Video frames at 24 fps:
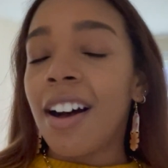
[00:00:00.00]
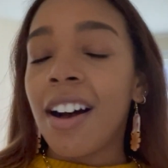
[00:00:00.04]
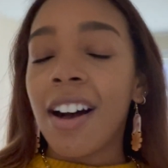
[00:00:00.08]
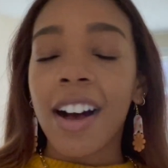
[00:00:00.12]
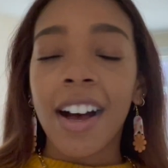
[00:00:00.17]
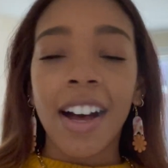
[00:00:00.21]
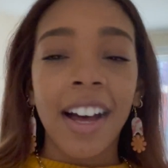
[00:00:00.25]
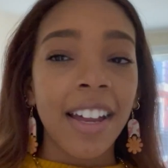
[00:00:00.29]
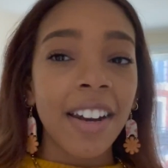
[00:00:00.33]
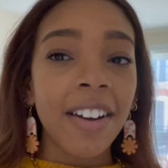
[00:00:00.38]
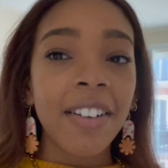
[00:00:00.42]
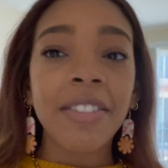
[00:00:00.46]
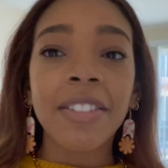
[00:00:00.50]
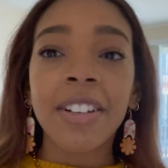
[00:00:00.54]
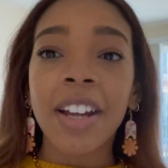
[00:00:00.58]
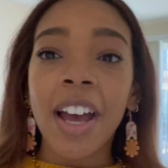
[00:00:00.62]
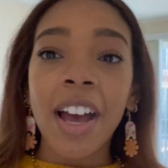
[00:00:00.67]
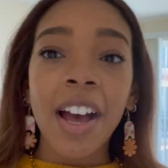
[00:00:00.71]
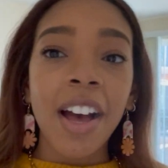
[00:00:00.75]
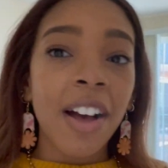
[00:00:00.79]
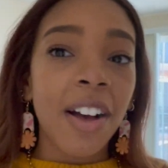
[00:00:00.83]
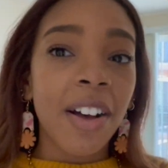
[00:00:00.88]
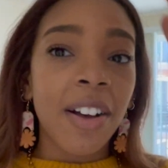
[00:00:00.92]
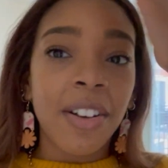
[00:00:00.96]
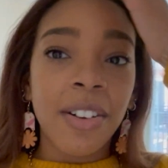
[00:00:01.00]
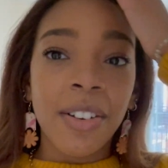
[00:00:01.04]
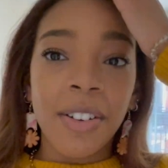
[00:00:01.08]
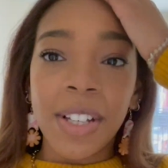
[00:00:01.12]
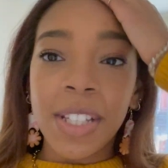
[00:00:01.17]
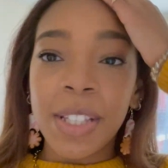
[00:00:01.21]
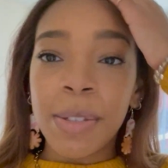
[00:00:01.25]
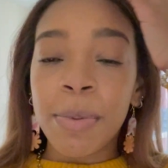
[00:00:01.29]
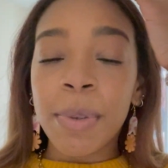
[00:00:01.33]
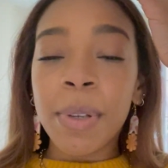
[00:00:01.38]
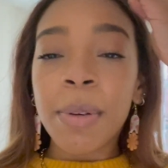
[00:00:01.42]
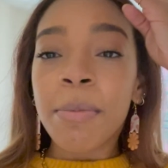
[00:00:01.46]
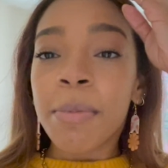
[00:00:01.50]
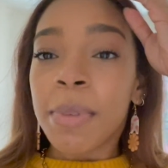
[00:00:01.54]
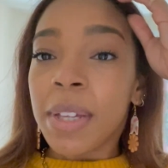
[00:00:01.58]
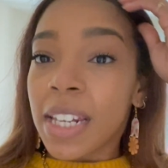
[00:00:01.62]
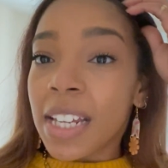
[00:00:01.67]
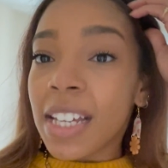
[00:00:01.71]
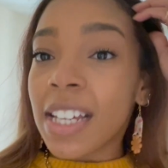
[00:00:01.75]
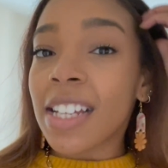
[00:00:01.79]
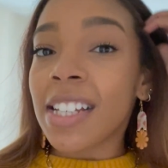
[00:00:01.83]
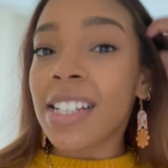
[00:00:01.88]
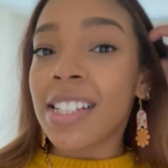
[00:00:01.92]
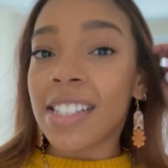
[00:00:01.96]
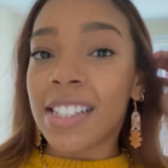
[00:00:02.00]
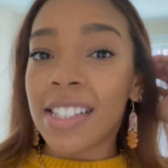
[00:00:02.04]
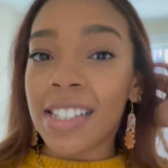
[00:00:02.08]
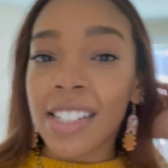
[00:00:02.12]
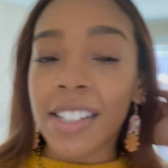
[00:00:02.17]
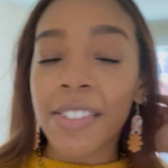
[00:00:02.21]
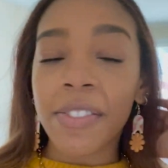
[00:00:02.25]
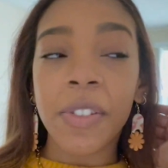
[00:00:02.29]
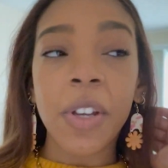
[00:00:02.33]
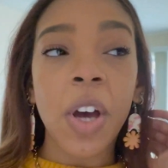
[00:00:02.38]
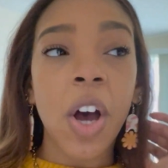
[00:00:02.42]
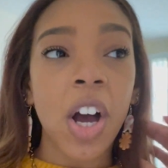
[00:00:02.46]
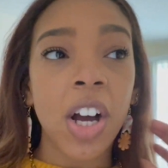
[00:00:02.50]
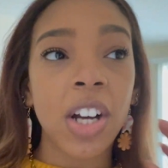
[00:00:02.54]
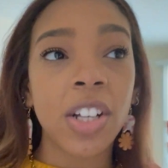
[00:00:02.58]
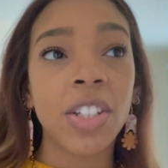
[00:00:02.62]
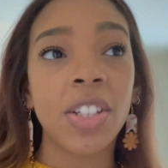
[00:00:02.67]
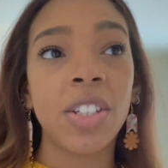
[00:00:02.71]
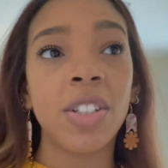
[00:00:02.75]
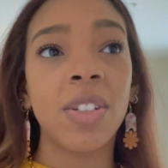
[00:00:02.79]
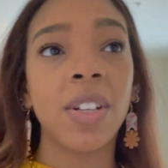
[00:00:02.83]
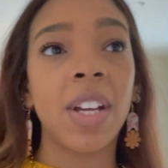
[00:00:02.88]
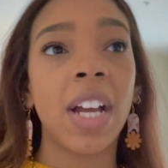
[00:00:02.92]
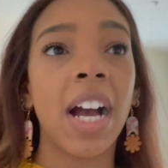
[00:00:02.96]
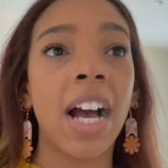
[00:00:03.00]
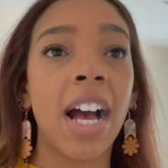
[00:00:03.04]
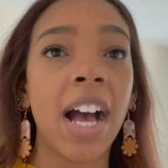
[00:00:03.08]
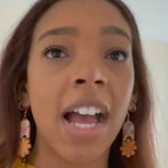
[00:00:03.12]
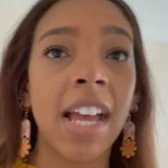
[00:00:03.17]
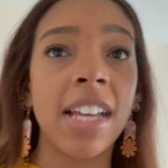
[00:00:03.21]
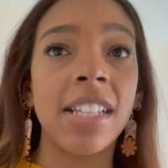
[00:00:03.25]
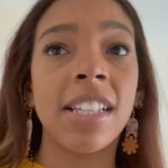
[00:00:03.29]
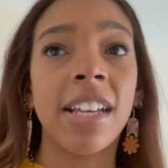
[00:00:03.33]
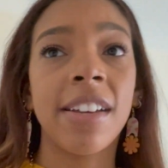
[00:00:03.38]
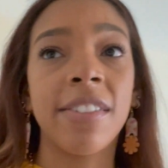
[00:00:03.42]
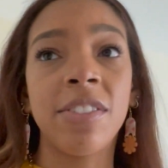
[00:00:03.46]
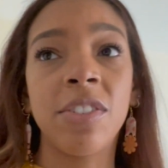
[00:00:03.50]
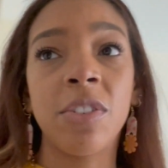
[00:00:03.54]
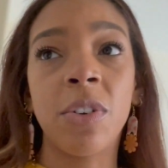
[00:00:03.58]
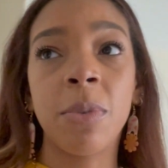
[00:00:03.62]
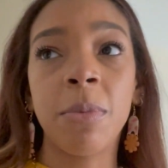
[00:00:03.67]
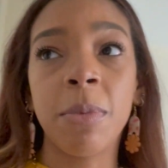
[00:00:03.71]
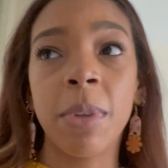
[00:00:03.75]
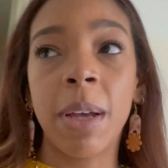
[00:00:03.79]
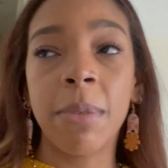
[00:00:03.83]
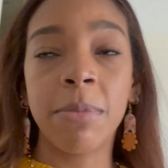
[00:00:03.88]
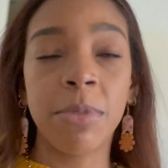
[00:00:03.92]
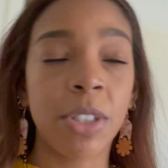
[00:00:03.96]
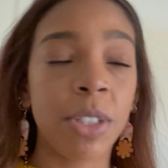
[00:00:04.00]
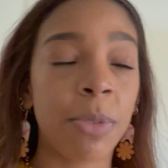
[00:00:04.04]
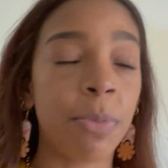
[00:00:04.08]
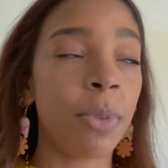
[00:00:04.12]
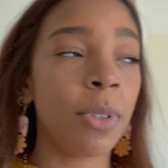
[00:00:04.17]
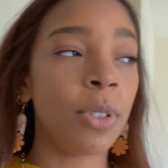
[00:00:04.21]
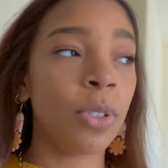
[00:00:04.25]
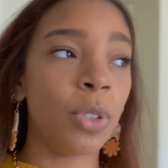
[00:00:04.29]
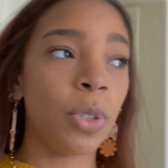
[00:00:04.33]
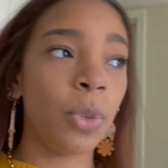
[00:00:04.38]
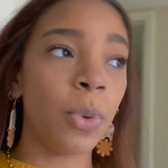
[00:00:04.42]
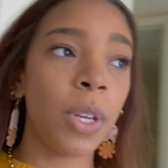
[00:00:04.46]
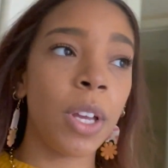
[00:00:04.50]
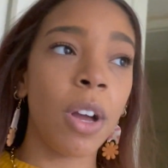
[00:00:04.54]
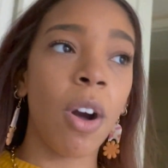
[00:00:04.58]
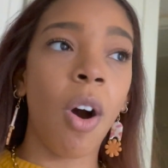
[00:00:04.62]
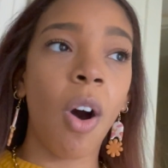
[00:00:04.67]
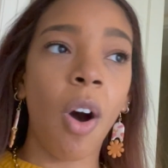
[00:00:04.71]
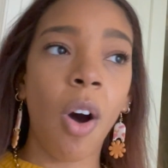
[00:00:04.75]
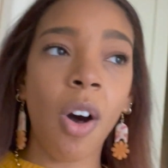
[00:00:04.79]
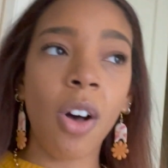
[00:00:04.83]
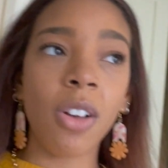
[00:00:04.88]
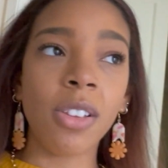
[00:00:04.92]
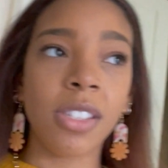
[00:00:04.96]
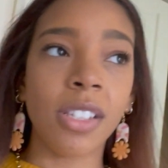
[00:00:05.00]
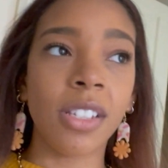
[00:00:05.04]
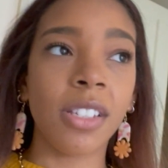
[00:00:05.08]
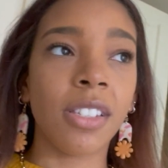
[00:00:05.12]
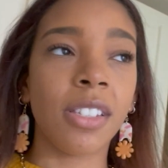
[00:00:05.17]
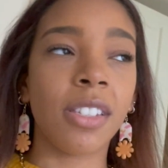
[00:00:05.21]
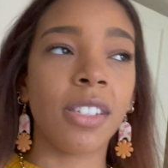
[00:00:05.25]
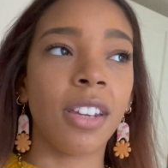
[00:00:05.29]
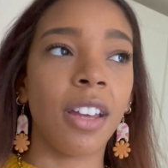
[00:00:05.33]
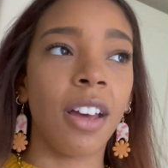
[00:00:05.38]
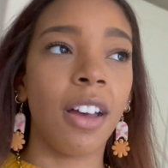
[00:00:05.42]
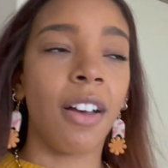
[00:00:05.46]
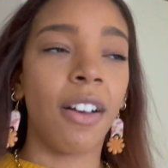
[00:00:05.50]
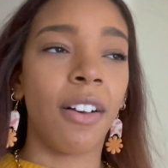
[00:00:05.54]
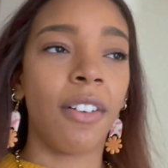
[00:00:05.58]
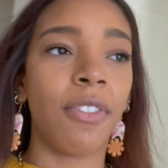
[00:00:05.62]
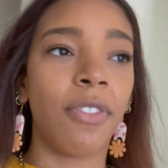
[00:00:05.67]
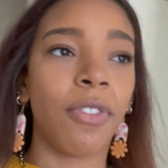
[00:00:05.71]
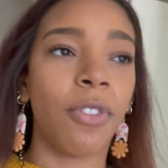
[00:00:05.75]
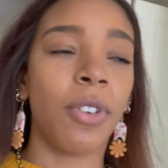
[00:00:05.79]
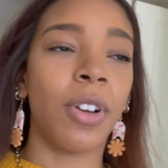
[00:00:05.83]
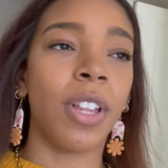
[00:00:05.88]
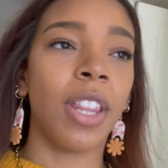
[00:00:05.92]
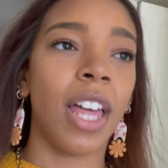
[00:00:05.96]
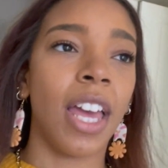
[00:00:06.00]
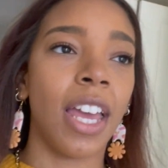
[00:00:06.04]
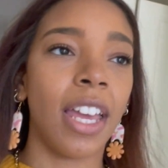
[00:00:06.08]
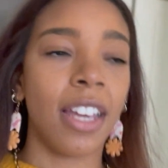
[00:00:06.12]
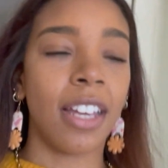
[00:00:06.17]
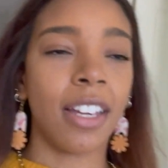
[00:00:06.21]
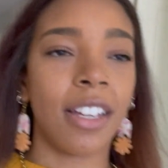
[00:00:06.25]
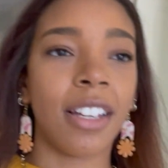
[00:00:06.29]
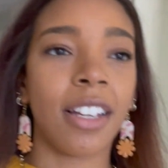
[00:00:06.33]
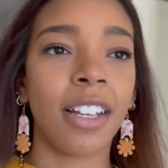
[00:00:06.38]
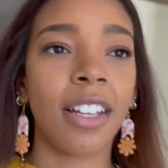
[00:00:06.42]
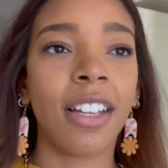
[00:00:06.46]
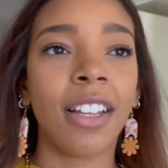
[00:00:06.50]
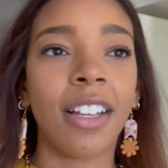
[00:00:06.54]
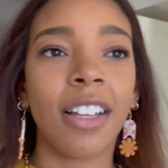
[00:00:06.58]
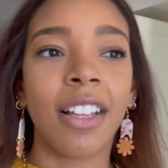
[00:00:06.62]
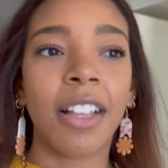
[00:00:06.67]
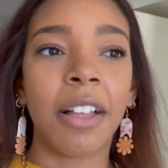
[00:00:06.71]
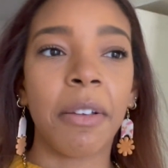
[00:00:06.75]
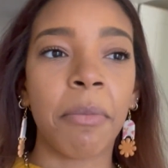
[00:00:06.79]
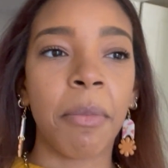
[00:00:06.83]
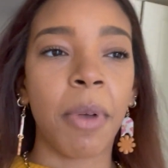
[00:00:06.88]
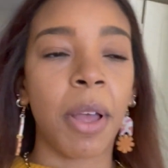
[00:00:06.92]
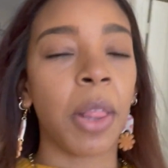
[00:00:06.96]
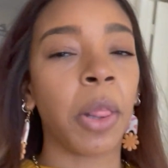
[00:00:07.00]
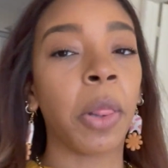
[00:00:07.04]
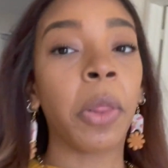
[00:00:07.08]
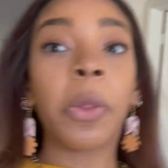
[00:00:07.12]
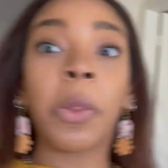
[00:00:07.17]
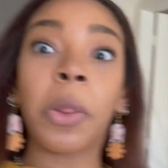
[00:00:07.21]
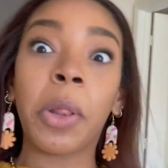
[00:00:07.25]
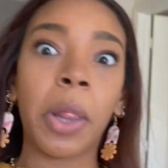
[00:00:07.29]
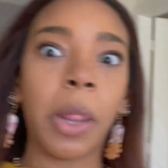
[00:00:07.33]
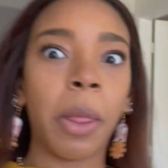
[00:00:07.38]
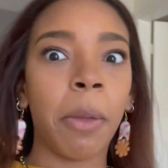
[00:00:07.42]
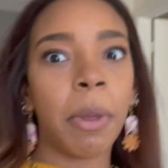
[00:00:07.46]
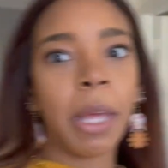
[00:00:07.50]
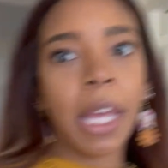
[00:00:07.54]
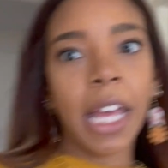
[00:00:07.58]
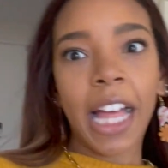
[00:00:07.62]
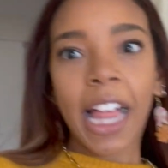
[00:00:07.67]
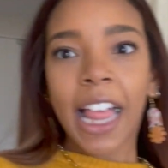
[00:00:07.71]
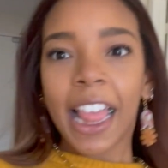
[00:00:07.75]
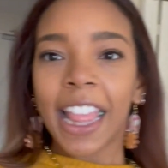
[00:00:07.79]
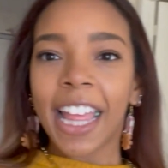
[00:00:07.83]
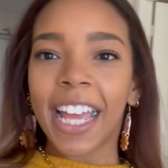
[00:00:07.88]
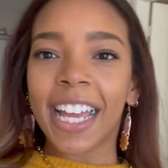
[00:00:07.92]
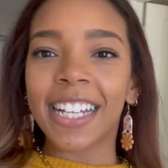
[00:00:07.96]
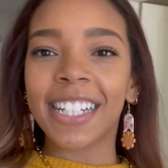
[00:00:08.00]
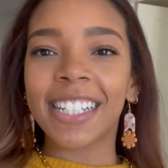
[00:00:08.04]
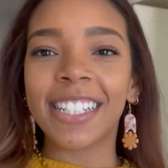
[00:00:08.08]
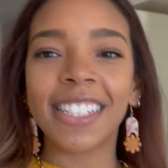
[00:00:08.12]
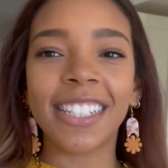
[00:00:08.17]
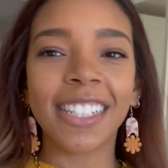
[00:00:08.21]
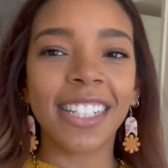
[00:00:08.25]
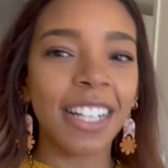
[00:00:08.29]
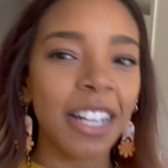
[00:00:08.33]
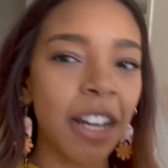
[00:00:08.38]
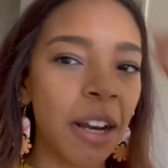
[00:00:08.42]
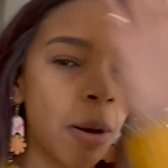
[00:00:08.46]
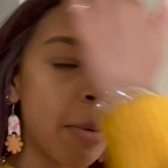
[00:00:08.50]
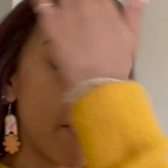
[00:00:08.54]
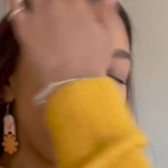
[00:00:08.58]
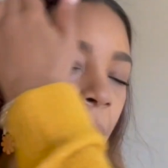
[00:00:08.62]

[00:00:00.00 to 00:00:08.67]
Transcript: I don't know. It's been a minute since I've talked to you guys. I'm just been doing hauls and stuff, or like my Lululemon collection.